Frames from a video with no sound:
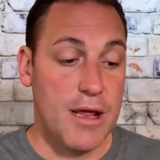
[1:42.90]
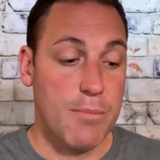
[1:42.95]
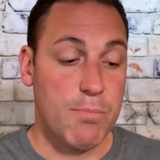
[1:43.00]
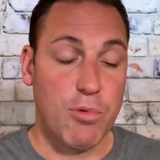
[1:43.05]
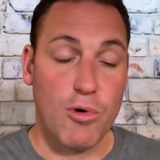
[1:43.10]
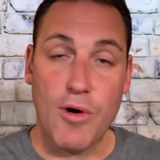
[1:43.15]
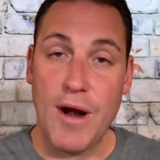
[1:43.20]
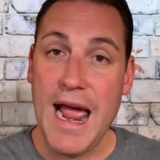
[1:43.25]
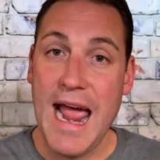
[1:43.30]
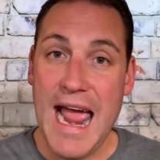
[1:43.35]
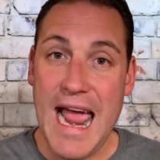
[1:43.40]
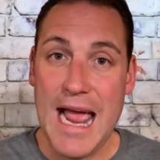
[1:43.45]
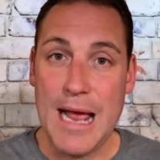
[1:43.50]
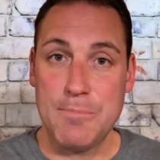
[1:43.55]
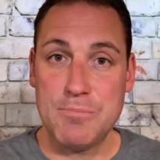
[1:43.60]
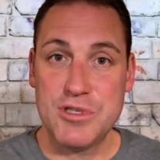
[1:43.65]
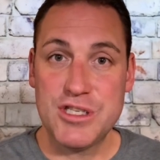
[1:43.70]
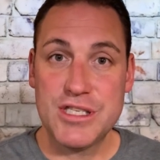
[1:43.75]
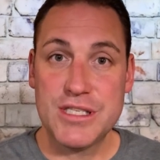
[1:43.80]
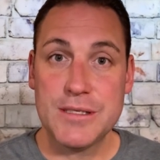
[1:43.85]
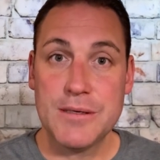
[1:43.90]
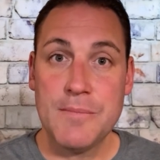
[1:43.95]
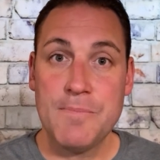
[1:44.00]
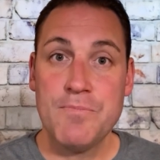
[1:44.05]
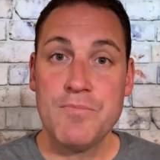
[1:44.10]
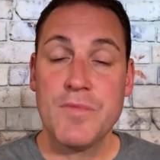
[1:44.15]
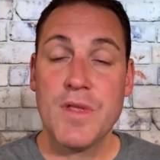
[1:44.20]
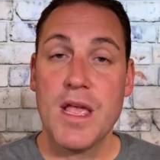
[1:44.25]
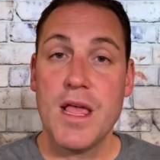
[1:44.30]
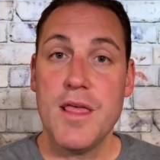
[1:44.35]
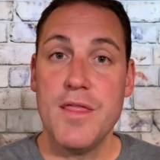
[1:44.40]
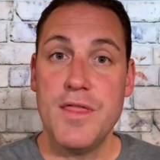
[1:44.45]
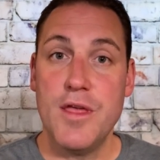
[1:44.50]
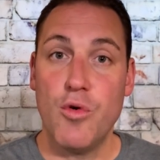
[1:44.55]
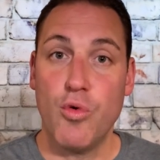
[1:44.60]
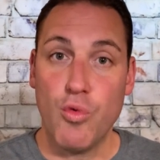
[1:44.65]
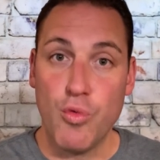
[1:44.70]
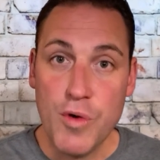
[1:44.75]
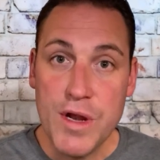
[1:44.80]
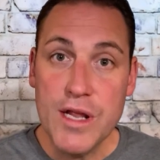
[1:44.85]
perhaps the
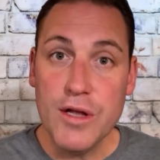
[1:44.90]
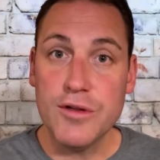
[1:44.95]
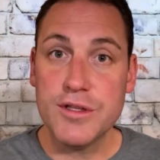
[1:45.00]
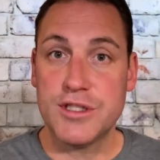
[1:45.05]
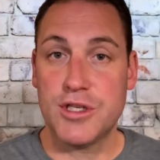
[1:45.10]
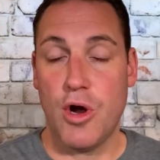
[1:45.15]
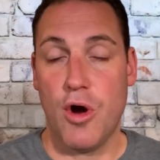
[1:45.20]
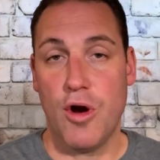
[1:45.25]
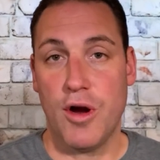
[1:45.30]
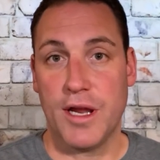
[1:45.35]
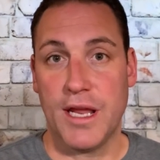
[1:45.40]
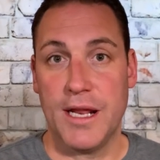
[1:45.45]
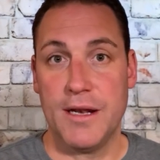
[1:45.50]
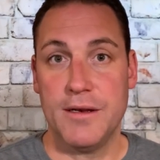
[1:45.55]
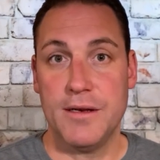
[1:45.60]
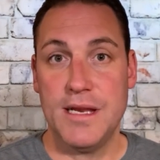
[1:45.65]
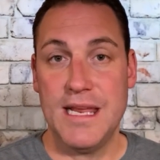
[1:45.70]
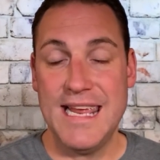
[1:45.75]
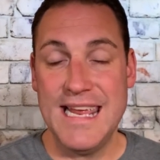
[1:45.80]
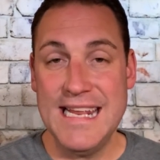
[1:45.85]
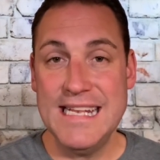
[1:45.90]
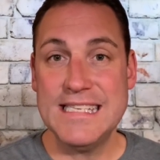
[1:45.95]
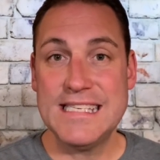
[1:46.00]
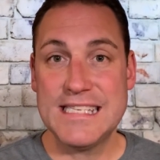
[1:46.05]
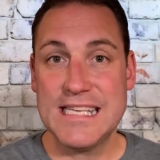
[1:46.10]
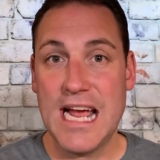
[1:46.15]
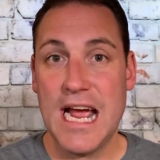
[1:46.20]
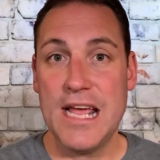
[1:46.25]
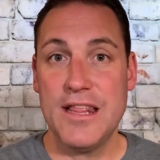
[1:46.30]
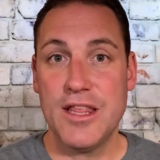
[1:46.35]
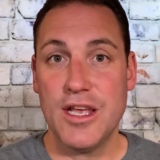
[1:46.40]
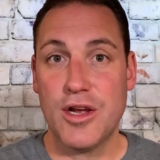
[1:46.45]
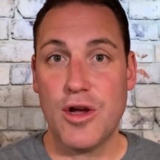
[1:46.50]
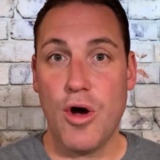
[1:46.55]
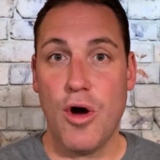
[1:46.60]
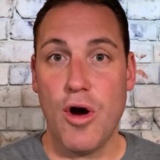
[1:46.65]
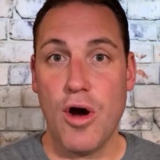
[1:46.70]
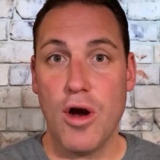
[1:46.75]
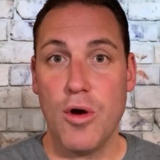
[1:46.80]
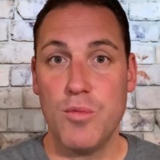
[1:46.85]
real target inside the
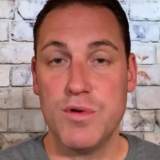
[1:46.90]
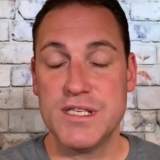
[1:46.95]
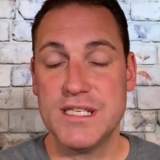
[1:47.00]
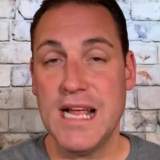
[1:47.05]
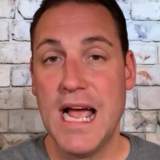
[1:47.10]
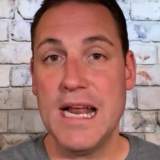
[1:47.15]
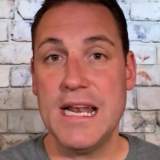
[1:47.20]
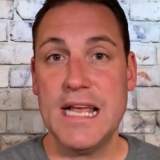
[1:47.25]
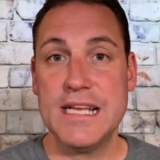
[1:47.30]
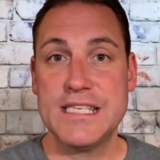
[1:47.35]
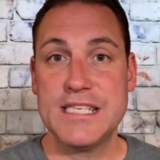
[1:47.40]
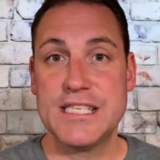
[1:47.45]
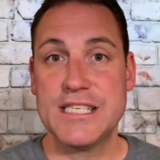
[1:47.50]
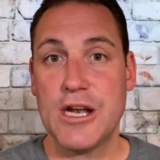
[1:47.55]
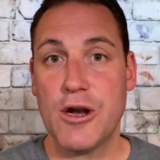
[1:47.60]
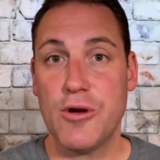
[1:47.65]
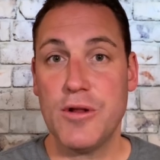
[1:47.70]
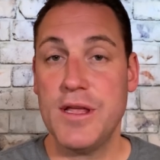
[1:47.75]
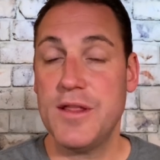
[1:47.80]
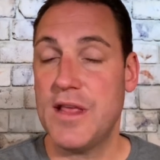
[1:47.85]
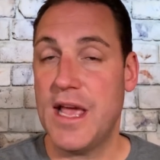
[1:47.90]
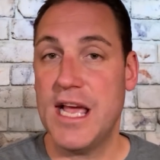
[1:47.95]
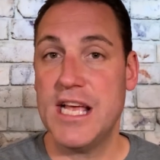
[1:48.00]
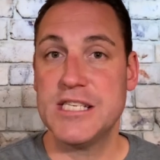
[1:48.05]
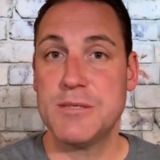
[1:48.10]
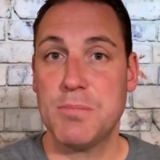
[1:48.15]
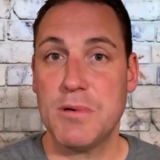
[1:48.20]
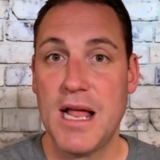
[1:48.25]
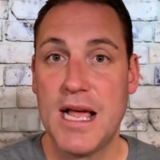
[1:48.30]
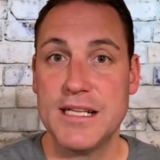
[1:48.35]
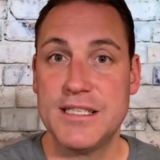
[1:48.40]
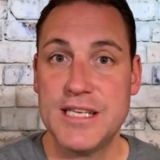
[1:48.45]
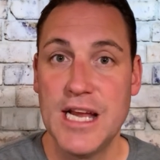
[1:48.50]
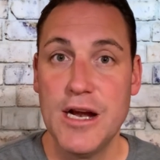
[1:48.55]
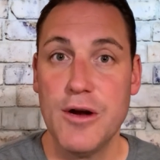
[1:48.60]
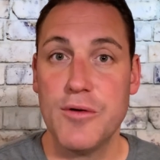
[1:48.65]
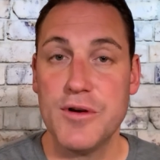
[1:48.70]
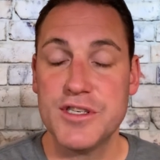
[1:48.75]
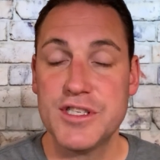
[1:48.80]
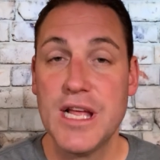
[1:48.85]
car was not necessarily the Hezbollah
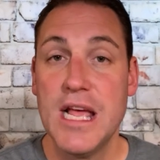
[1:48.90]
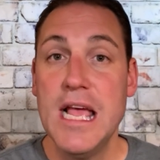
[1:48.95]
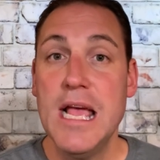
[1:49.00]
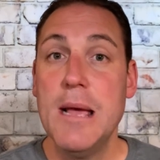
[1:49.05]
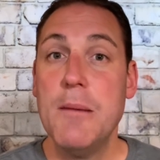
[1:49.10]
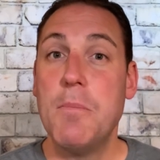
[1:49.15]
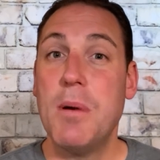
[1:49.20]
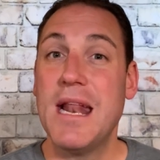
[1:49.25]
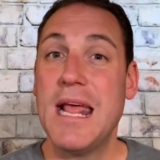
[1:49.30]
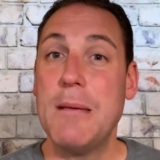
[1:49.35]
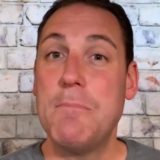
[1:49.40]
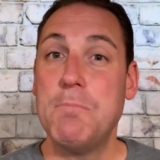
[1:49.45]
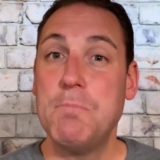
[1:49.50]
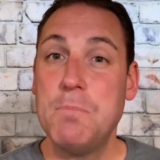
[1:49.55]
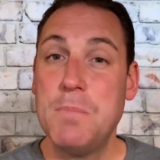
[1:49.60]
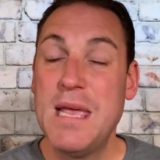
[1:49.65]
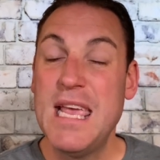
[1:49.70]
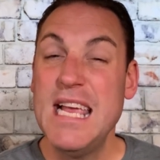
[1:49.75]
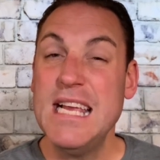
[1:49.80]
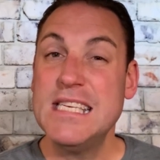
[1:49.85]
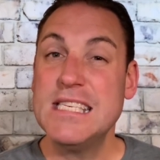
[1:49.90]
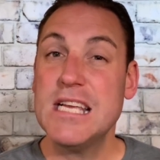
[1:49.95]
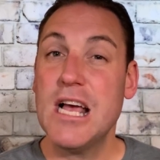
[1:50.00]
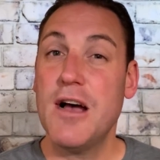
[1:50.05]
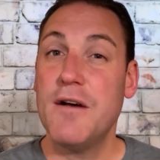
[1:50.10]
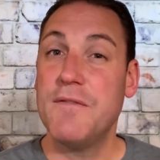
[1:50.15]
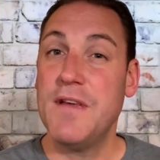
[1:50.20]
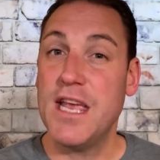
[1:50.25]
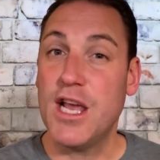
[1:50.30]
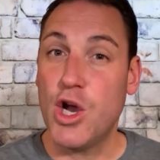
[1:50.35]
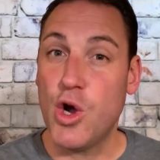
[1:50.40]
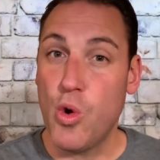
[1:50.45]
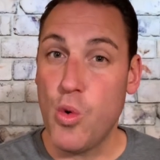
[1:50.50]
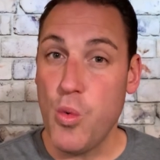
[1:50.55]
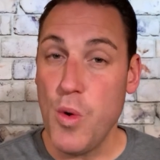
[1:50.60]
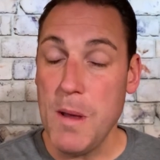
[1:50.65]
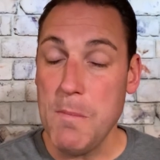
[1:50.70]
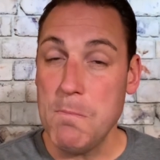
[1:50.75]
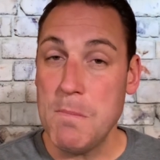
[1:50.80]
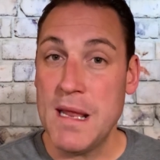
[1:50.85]
terrorist, but a piece of
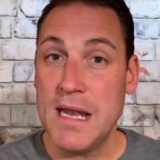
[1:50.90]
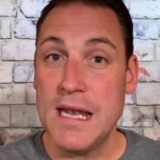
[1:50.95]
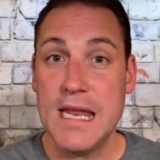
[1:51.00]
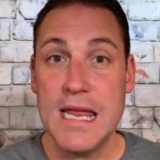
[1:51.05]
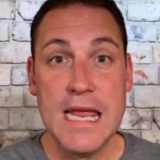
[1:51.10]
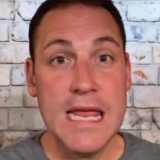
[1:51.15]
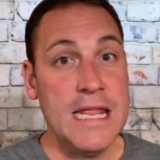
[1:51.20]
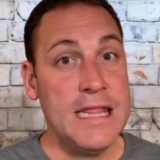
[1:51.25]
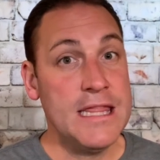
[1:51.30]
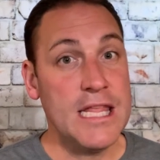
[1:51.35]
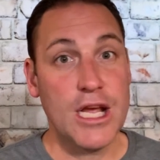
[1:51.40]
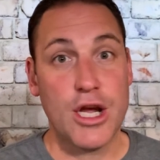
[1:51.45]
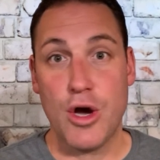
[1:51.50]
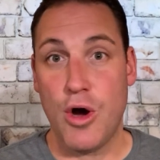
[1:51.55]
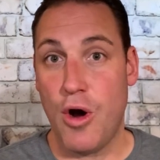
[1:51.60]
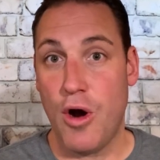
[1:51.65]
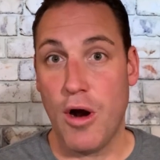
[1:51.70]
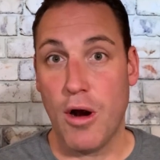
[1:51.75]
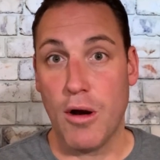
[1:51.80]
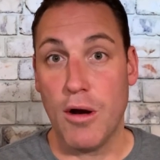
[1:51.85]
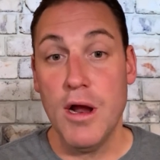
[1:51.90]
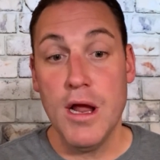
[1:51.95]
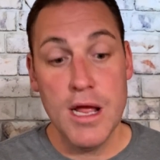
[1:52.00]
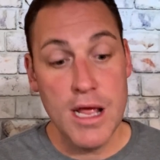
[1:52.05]
equipment in the car.